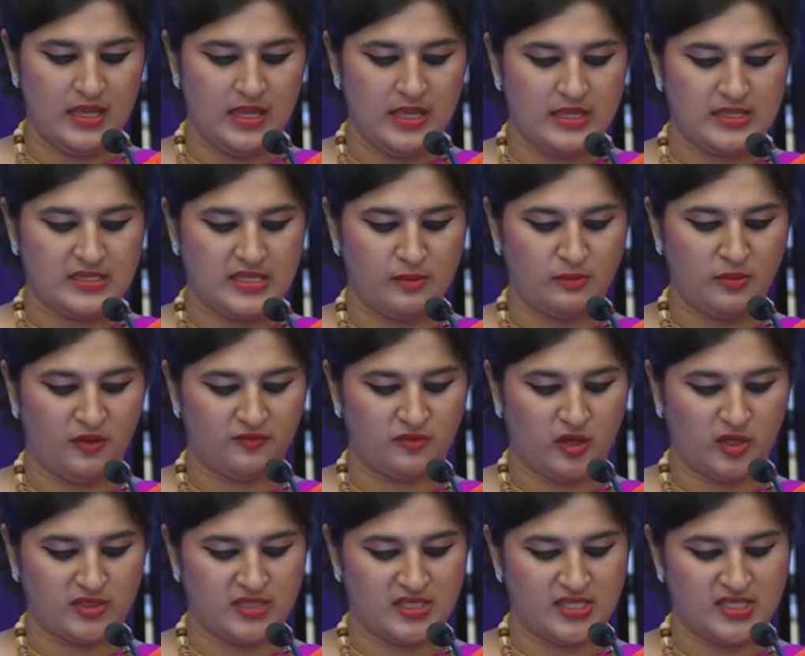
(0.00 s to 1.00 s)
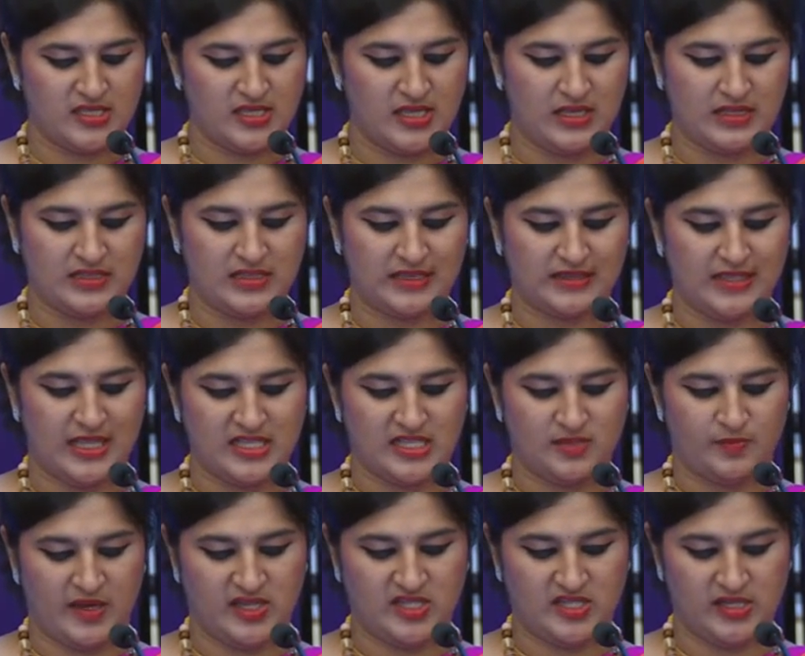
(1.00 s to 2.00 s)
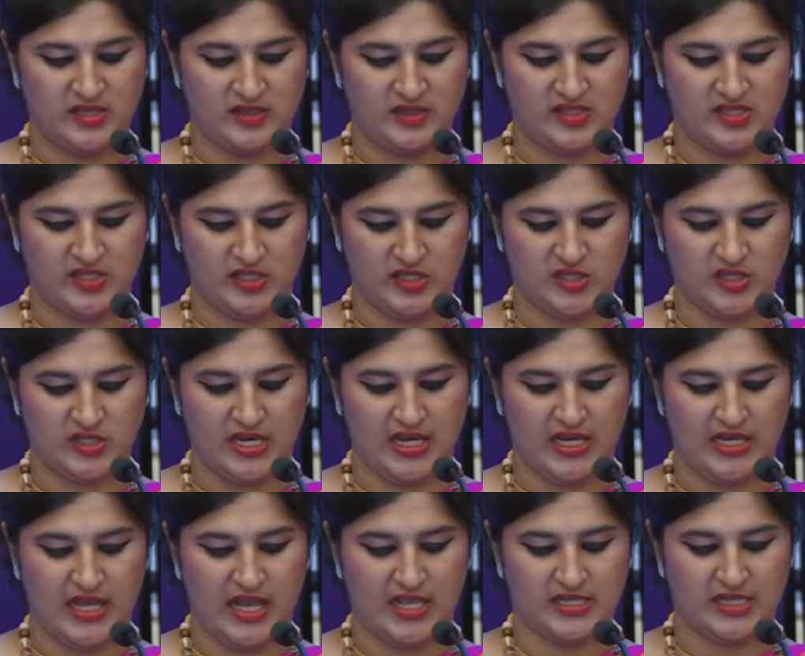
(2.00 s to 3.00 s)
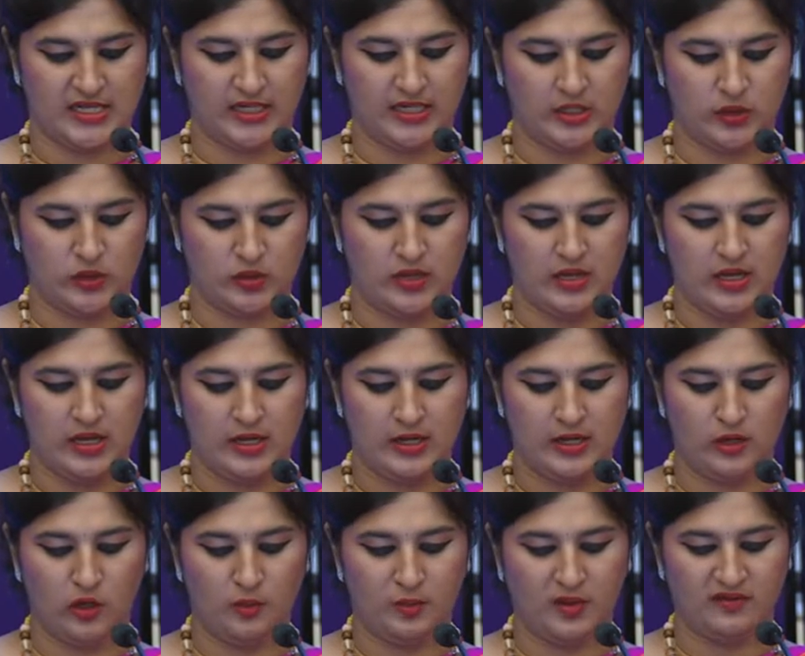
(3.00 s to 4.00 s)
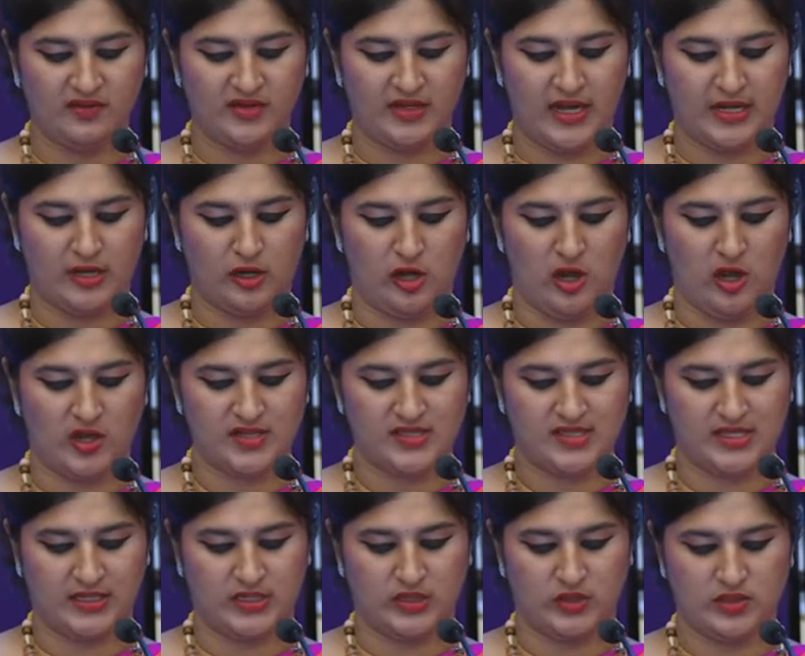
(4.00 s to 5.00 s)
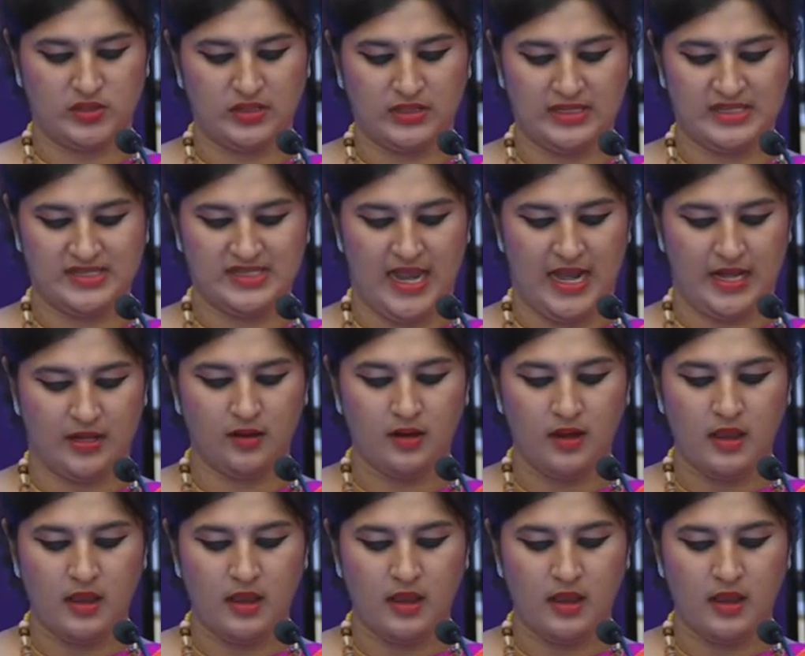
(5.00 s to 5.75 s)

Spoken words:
Some of Dr. Datta's special research areas include low power analog circuit design,